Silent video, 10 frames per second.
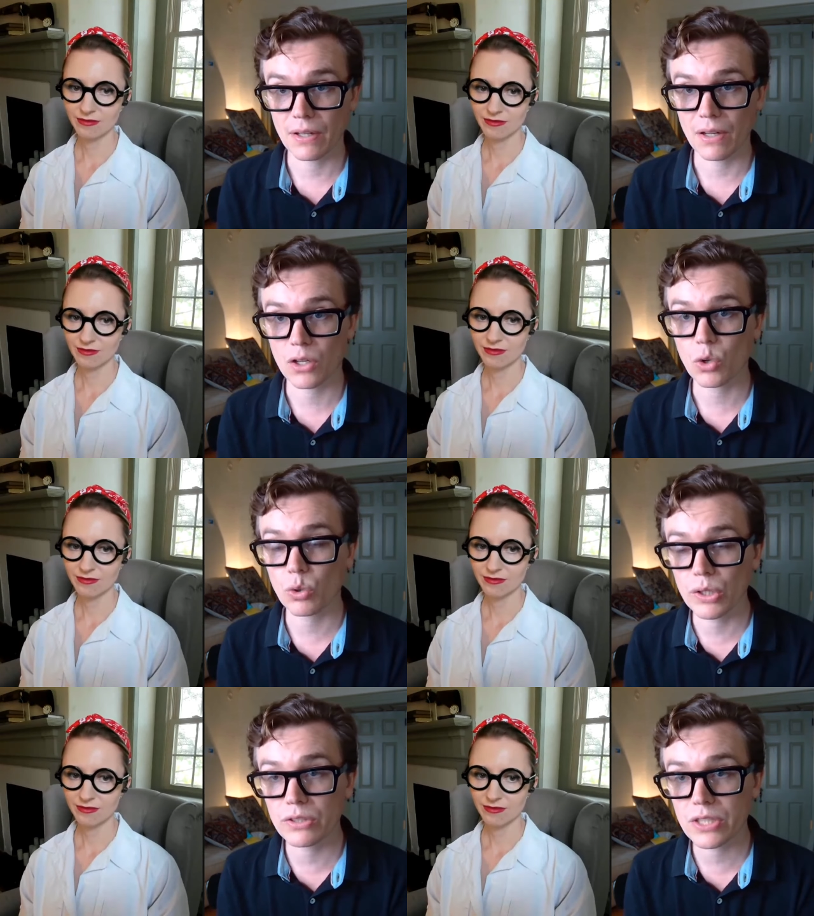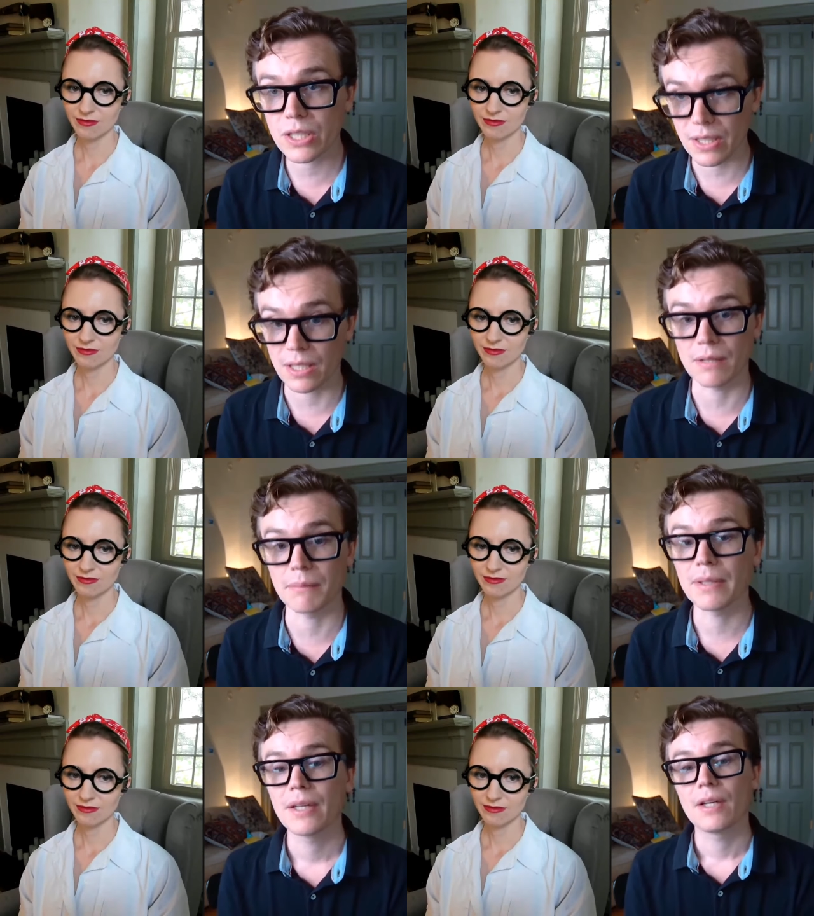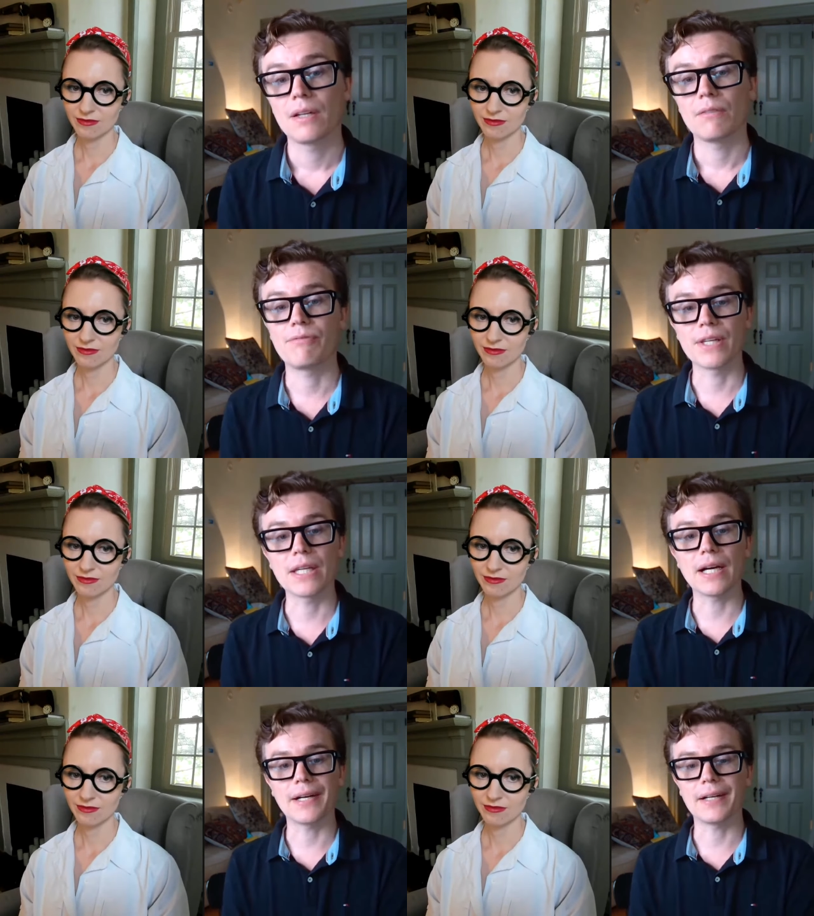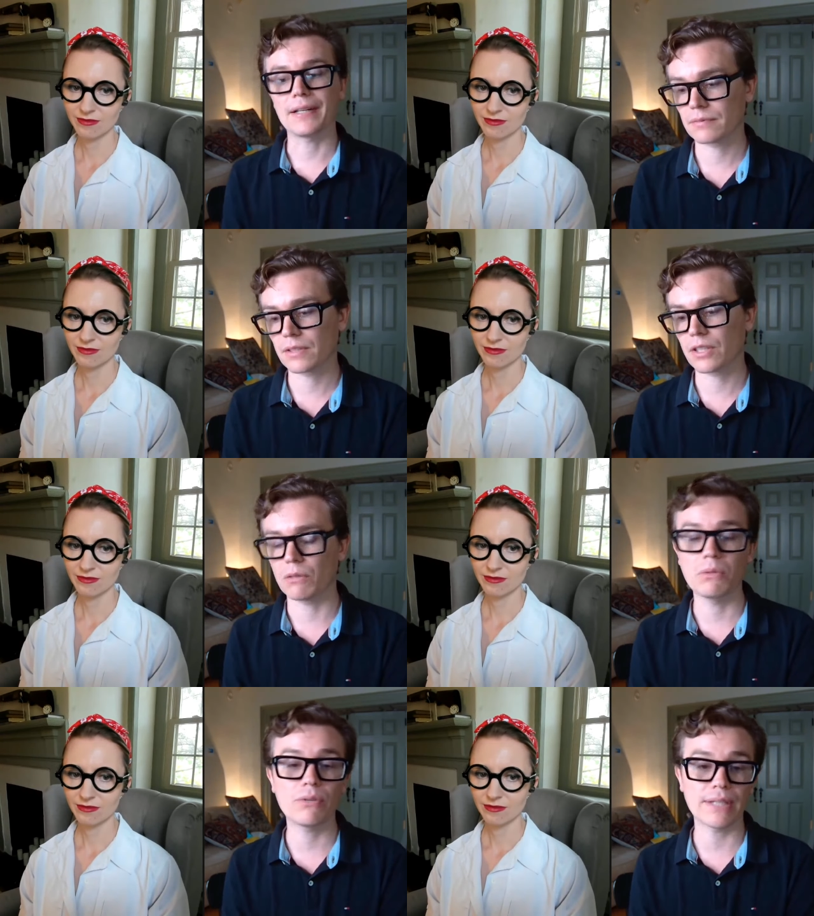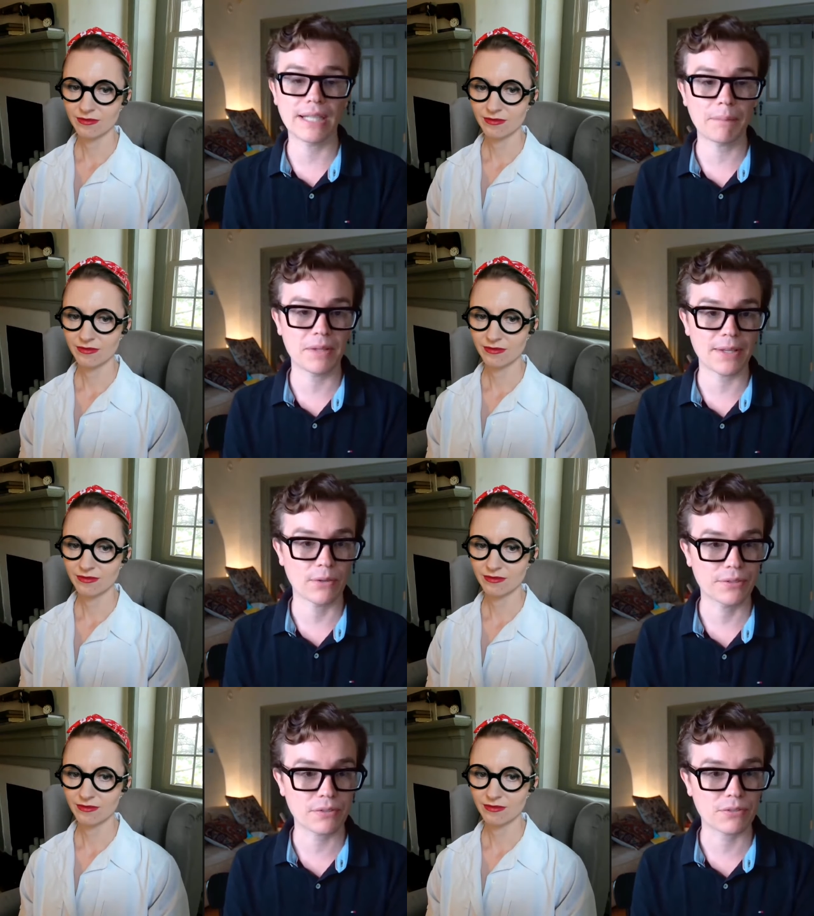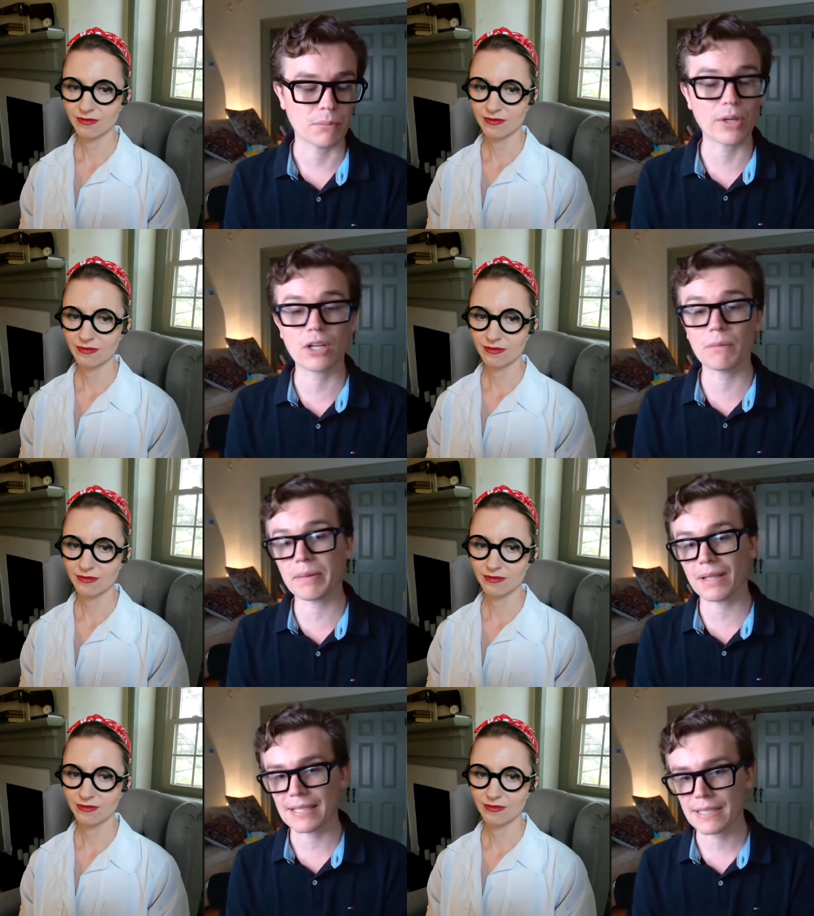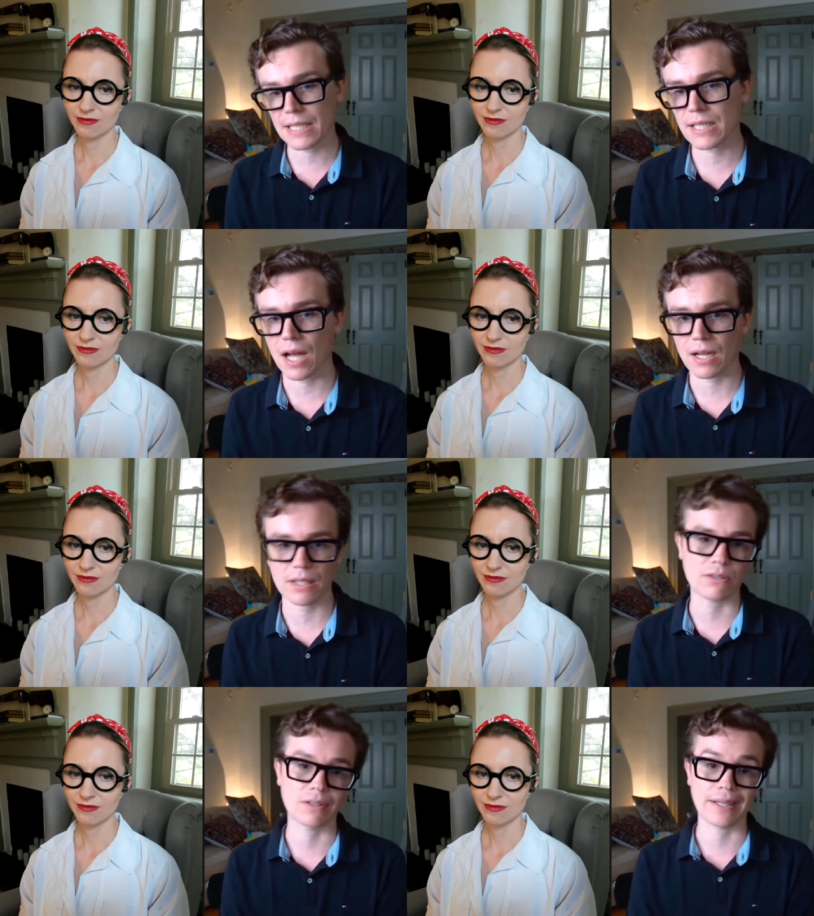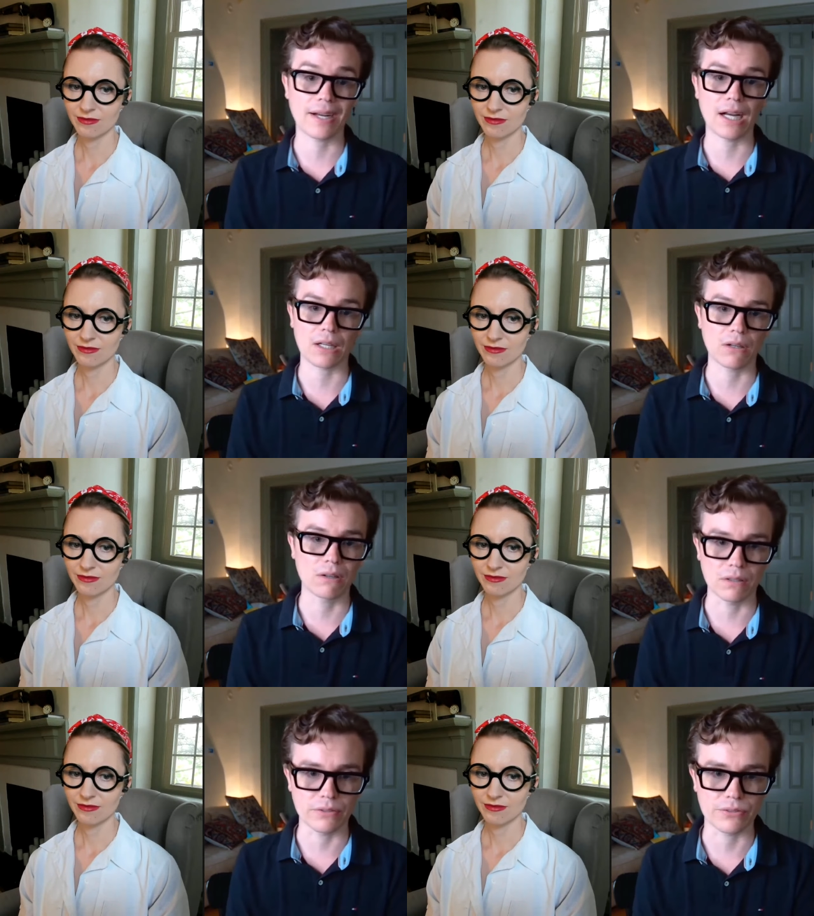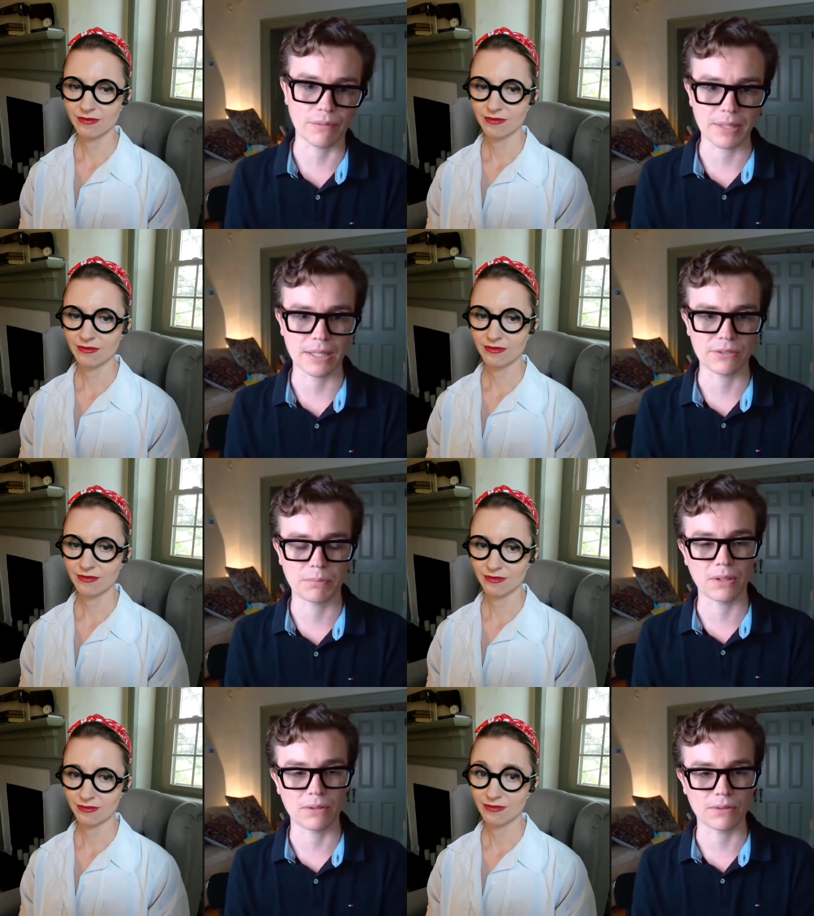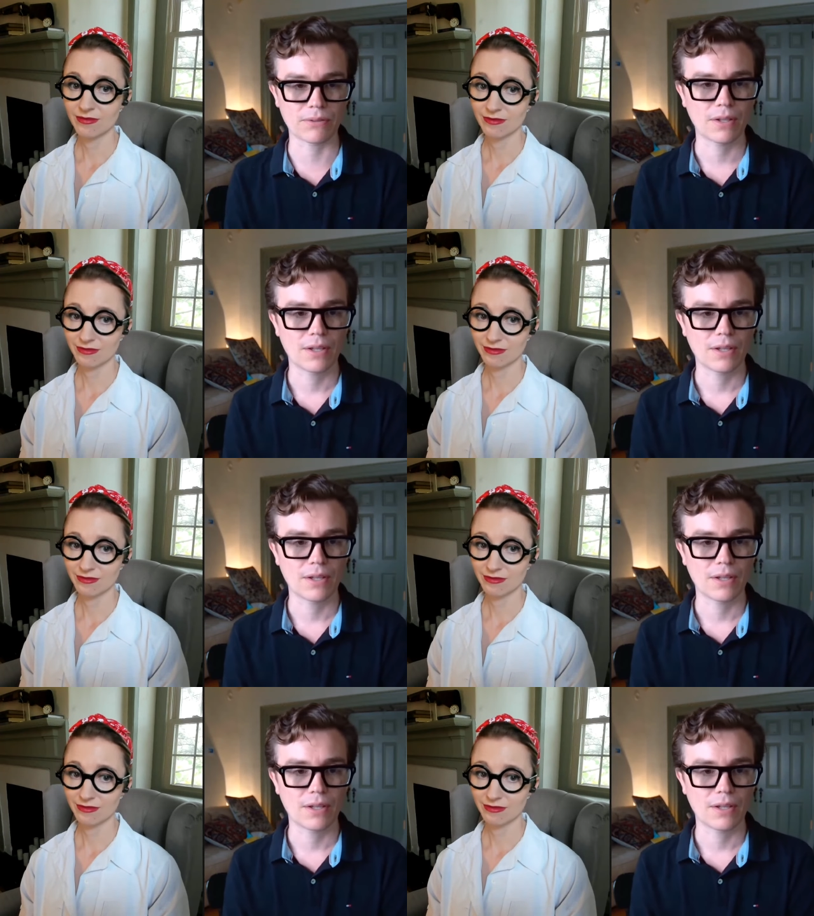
Speaker 1: accrued to them via, you know, moving up in the old system. Or it could be like TikTok because they're like a hot girl or something, I suppose.